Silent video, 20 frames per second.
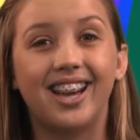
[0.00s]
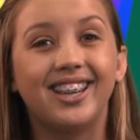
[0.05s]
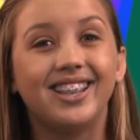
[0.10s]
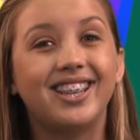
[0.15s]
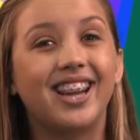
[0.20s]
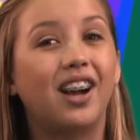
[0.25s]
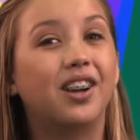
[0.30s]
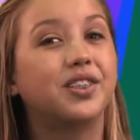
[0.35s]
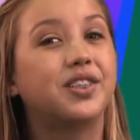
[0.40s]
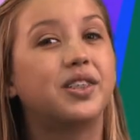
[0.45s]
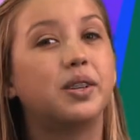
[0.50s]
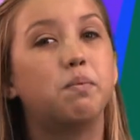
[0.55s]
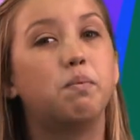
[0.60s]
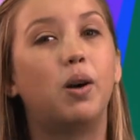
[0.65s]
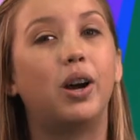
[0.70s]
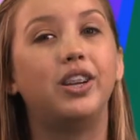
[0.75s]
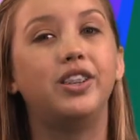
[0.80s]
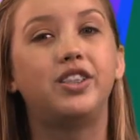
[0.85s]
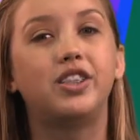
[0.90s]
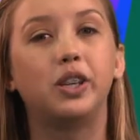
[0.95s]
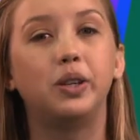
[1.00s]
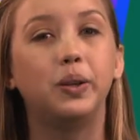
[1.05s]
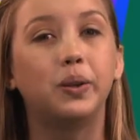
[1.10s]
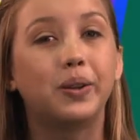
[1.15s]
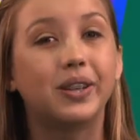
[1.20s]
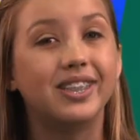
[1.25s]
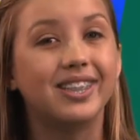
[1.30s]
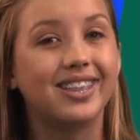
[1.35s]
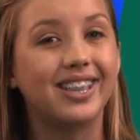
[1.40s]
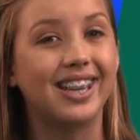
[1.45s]
Tell someone so you
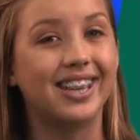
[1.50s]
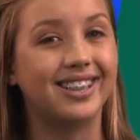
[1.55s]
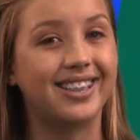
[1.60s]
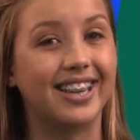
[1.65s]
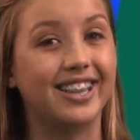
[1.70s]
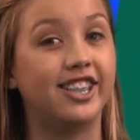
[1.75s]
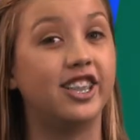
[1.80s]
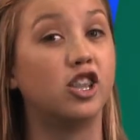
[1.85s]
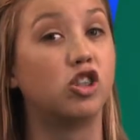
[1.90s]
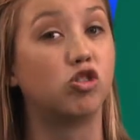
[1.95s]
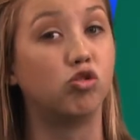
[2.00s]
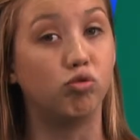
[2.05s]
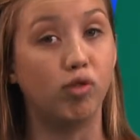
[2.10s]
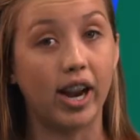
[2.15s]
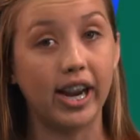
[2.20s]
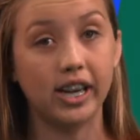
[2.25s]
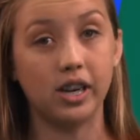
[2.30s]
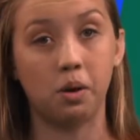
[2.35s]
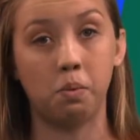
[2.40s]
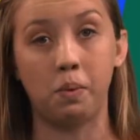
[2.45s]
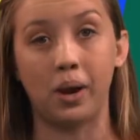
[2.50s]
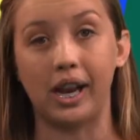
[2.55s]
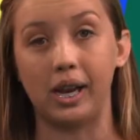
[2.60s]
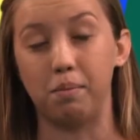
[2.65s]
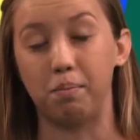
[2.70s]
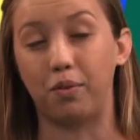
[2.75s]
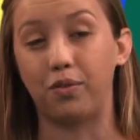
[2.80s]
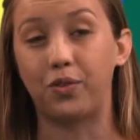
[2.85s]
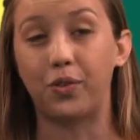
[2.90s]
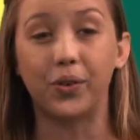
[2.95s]
can see a dentist right away
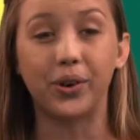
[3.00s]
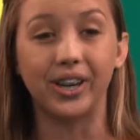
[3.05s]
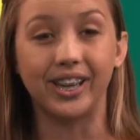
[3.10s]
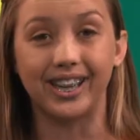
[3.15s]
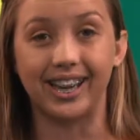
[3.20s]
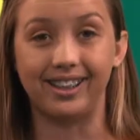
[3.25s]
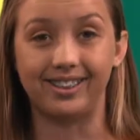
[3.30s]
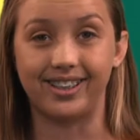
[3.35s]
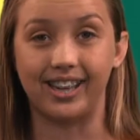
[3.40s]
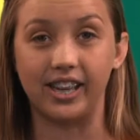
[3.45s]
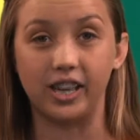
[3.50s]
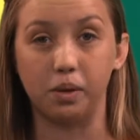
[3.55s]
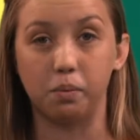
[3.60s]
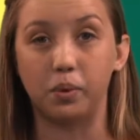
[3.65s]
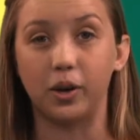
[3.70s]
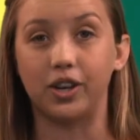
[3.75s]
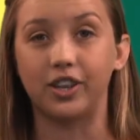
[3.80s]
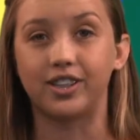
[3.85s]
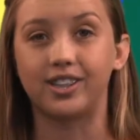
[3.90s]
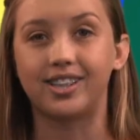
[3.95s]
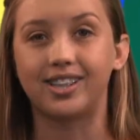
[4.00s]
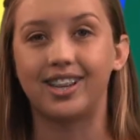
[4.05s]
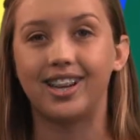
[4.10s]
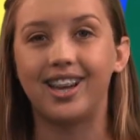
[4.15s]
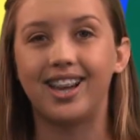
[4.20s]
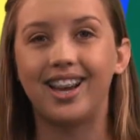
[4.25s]
before it gets any worse.